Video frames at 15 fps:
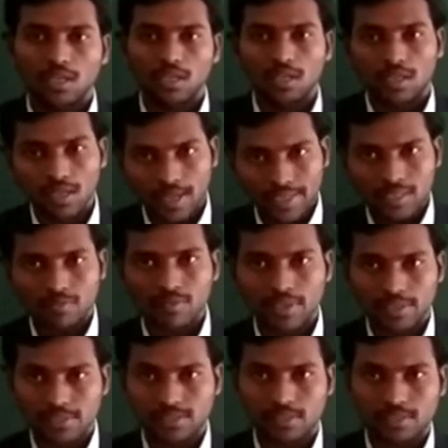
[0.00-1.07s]

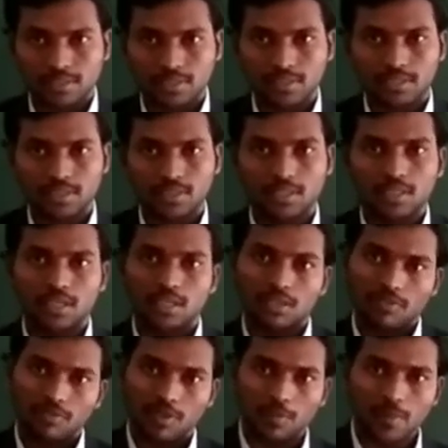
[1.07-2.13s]
Likewise,
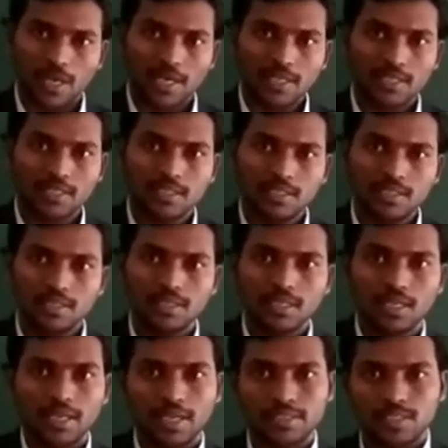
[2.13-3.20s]
when
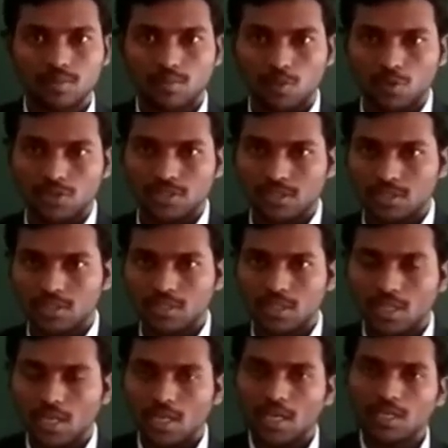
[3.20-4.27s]
matter is in
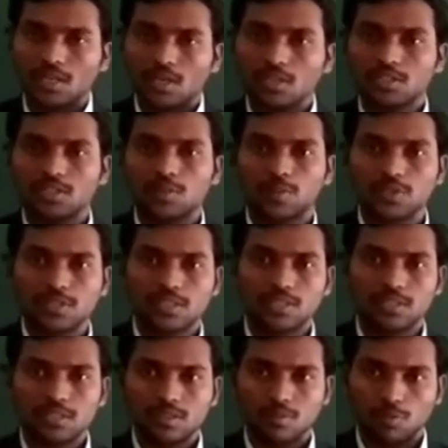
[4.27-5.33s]
motion, it also
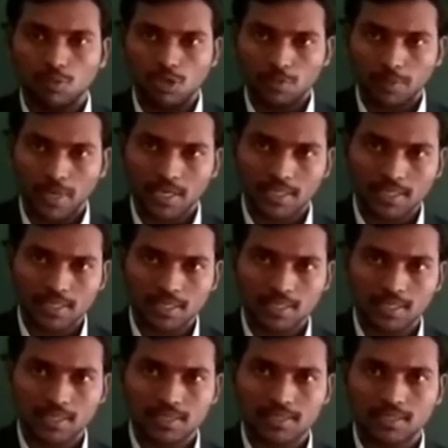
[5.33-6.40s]
possesses both particle
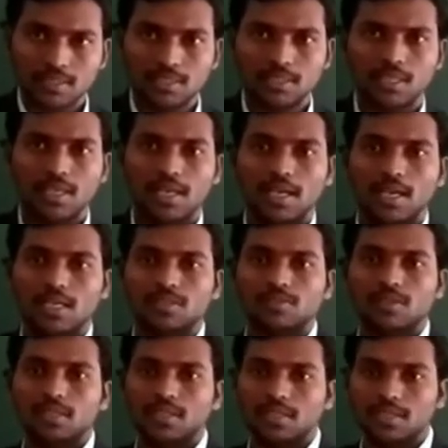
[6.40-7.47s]
nature as
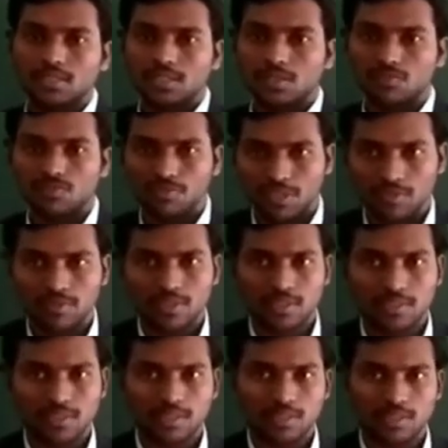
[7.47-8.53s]
well as wave
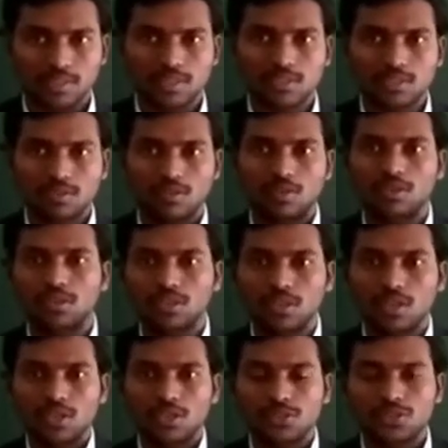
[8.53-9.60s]
nature, that is called
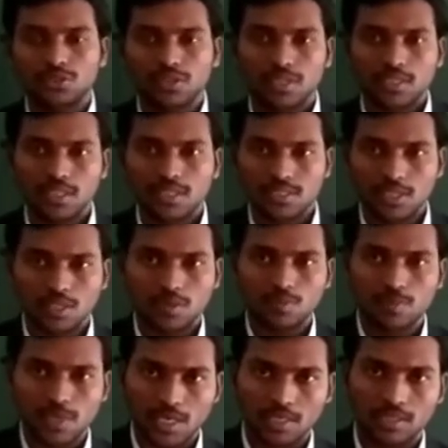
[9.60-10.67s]
dual nature of
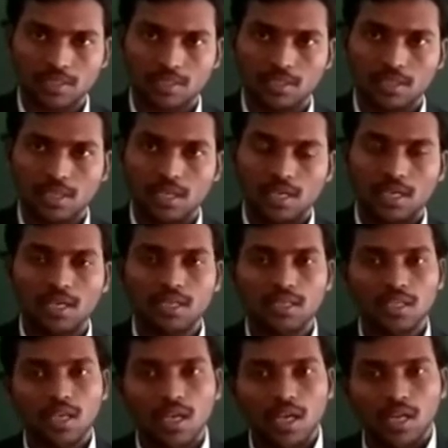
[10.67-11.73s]
matter.
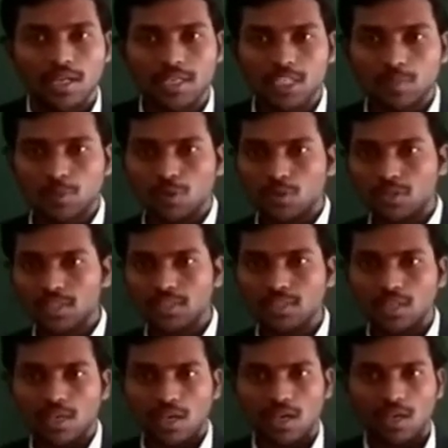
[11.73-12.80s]
And de
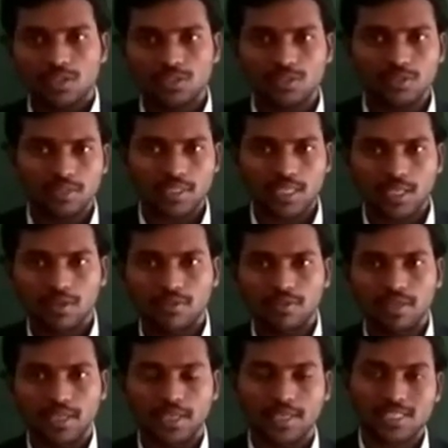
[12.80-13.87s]
Broglie also
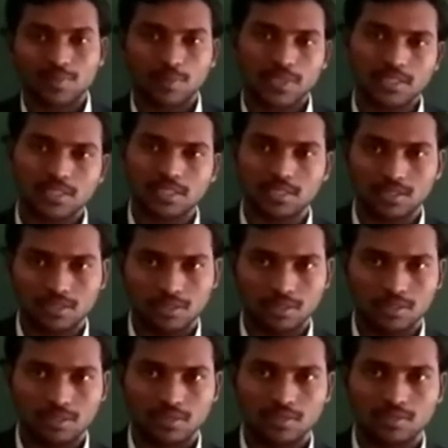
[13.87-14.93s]
derived an
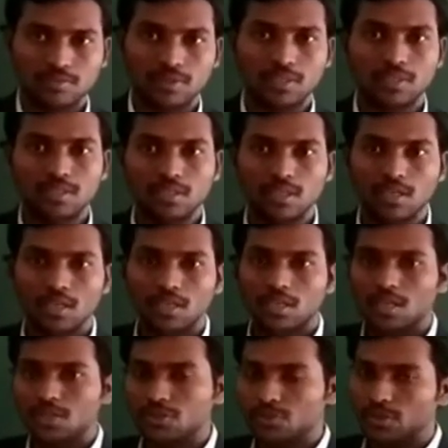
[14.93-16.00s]
expression
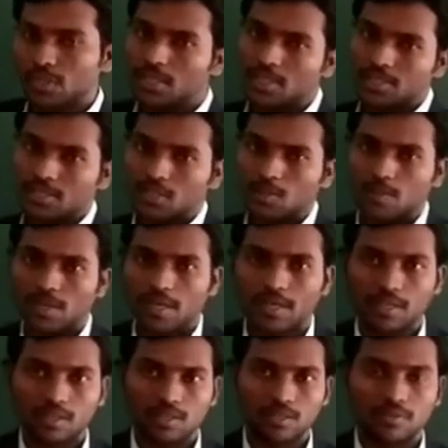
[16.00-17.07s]
for dual nature of
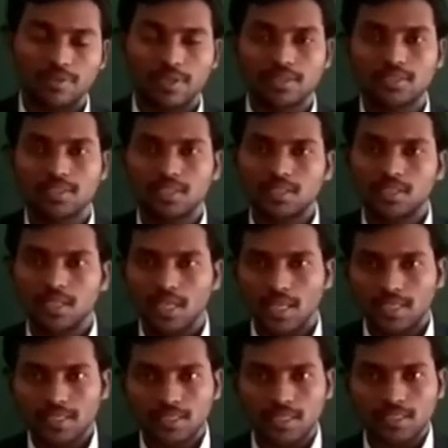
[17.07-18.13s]
matter. For
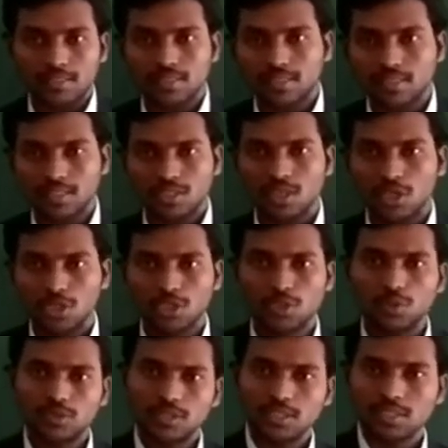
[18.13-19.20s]
that, he considered
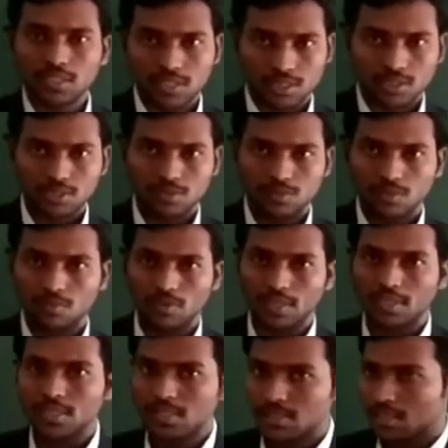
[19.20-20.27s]
two theories. One
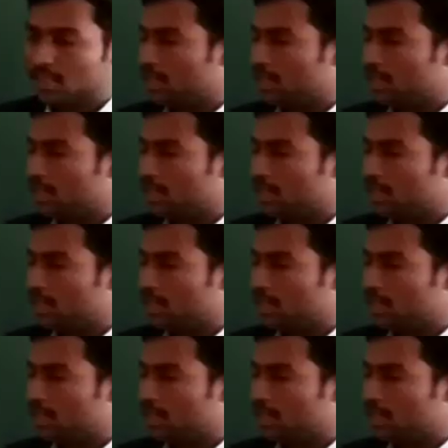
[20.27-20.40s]
is